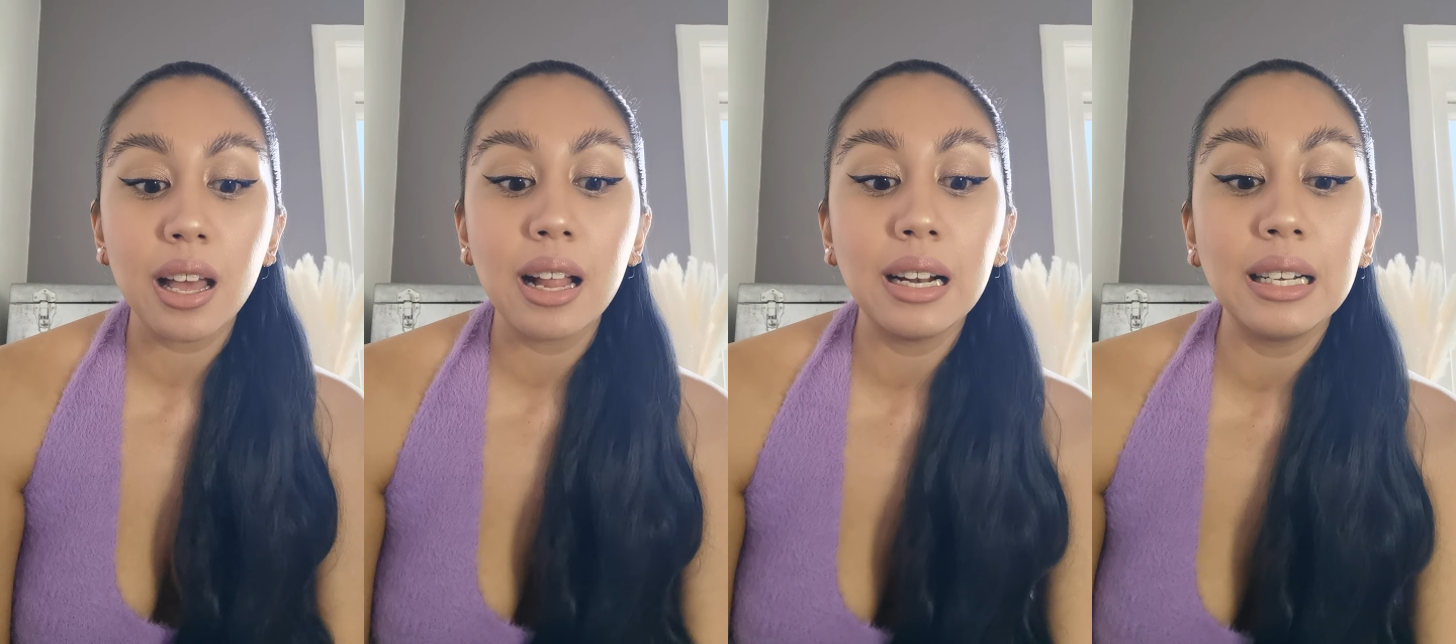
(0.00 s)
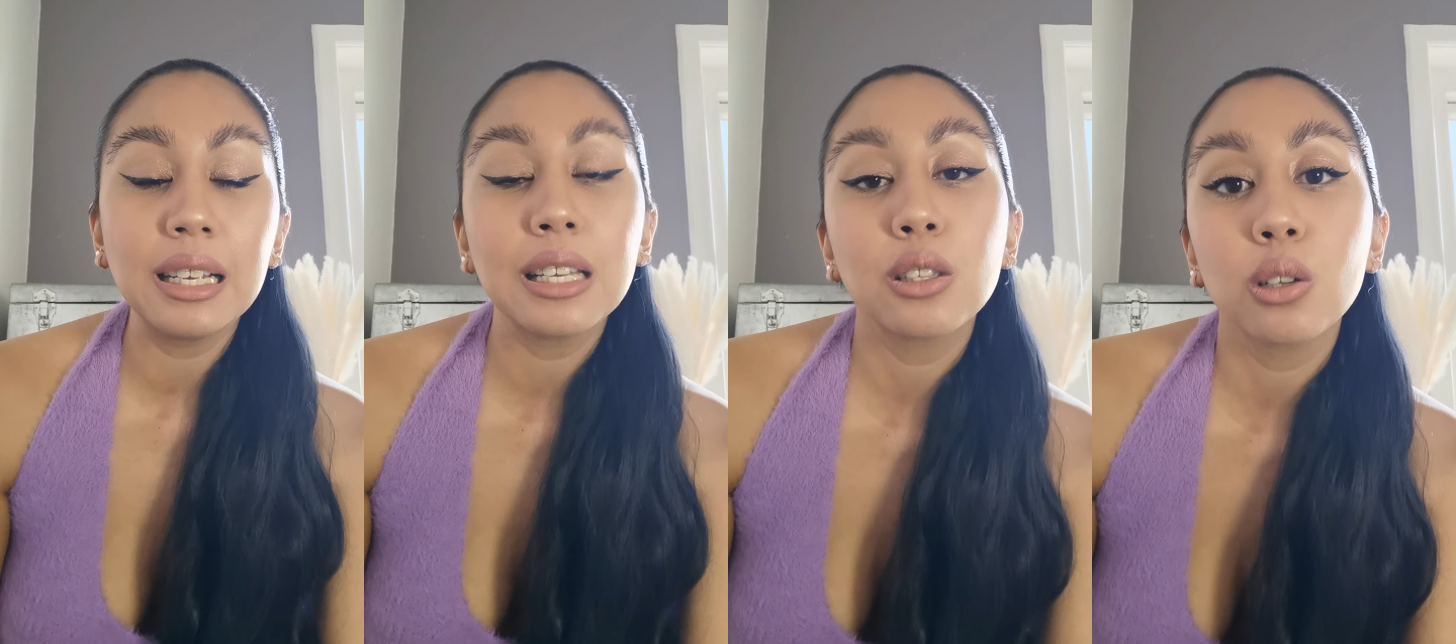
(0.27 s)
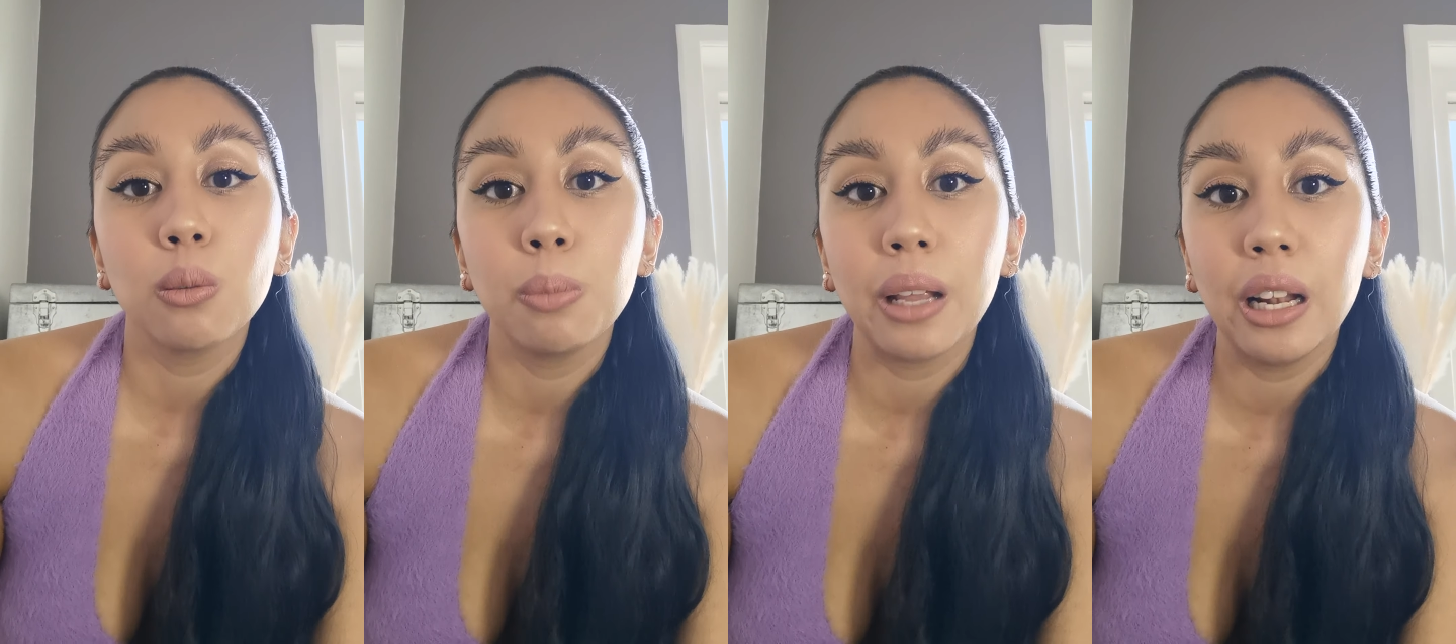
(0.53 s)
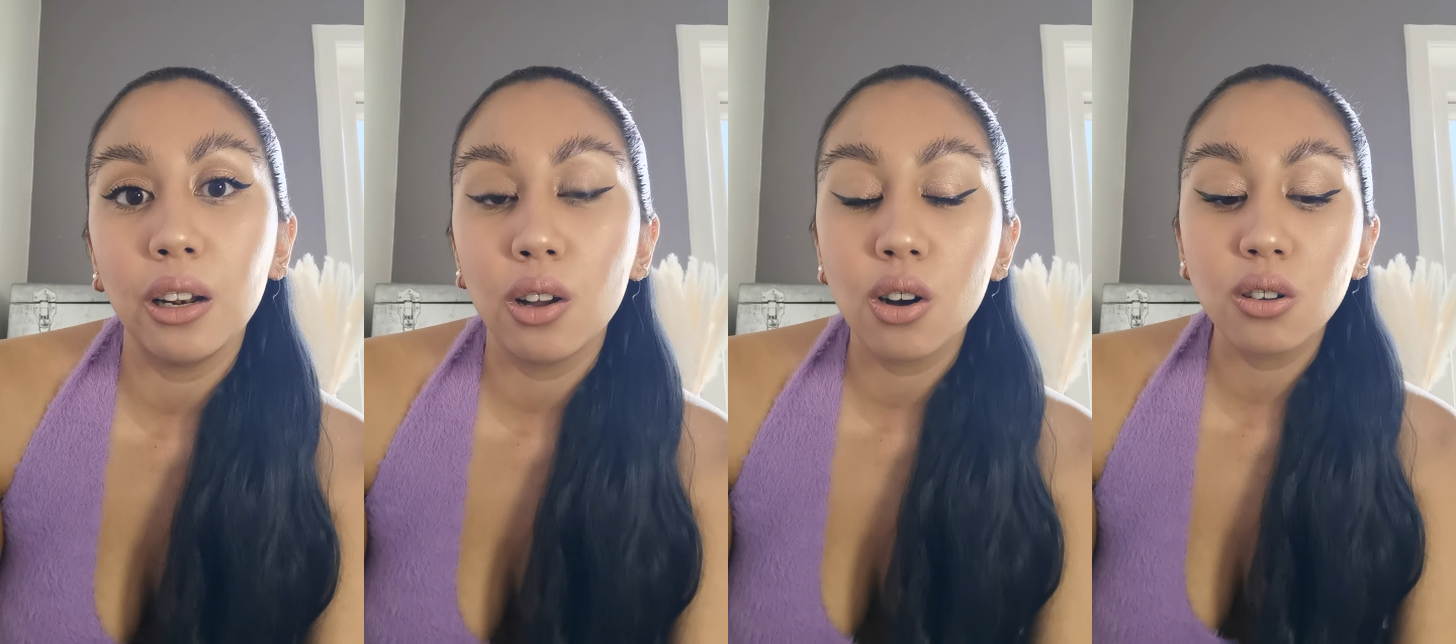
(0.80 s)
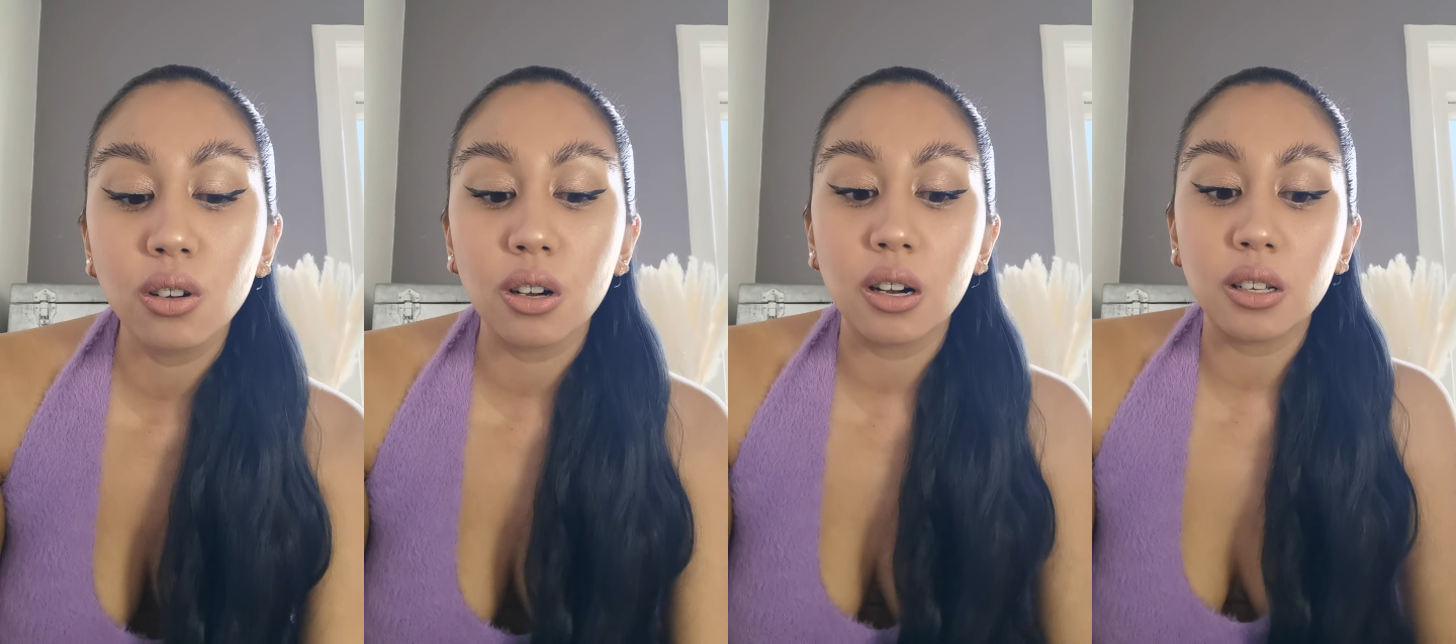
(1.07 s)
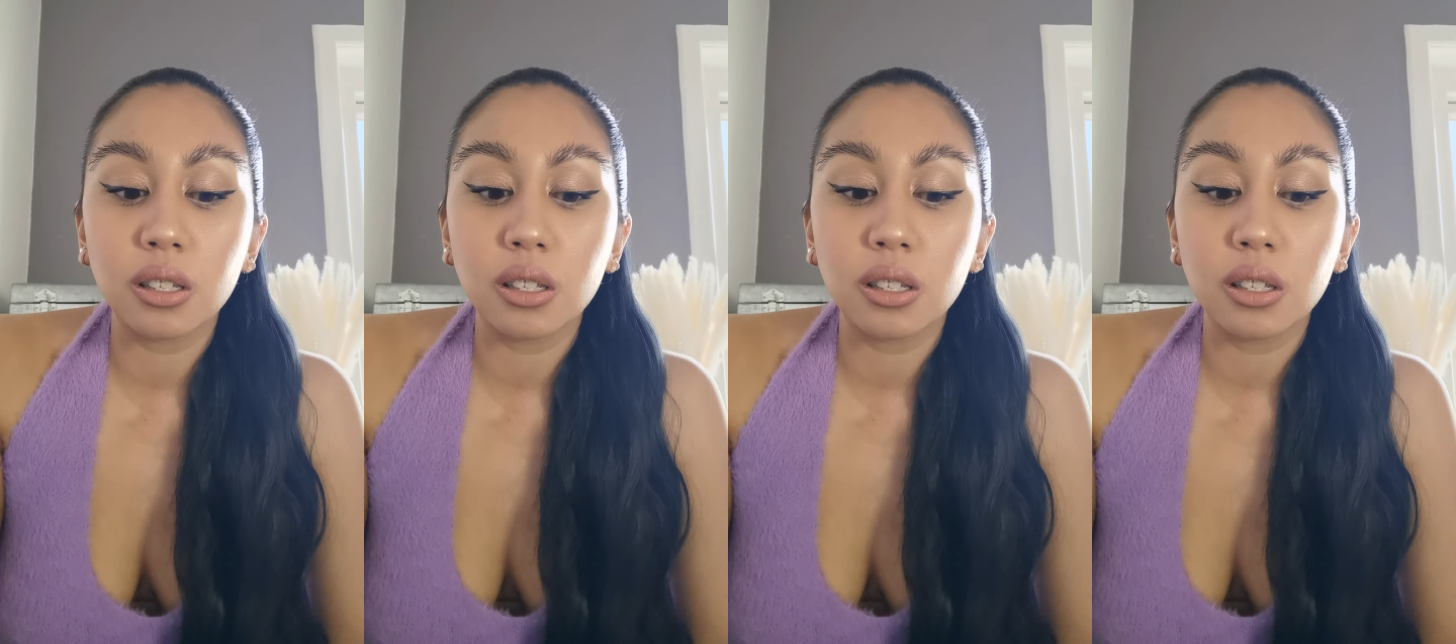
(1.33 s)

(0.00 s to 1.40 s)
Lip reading: a little bit longer.